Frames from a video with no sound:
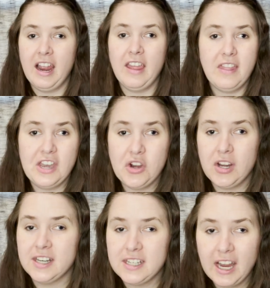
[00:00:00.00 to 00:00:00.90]
and then you
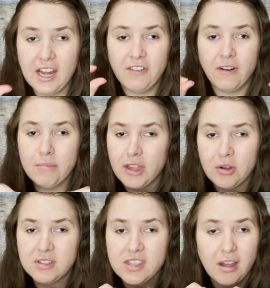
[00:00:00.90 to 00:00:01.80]
can take from
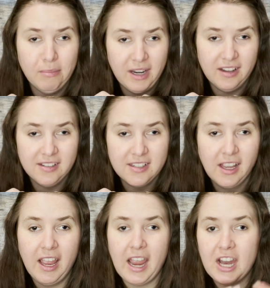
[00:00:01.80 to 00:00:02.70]
those thumbnails
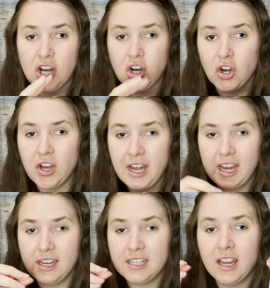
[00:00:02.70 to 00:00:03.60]
and
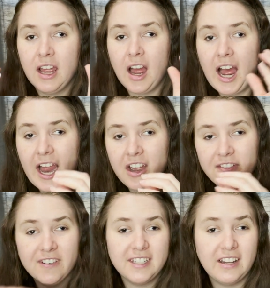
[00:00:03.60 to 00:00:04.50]
create higher
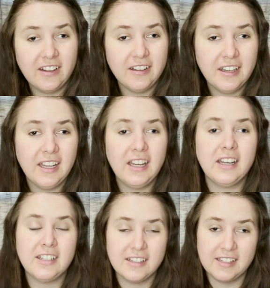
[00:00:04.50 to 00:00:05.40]
fidelity
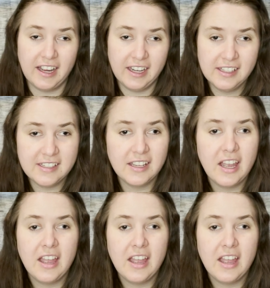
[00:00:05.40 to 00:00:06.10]
designs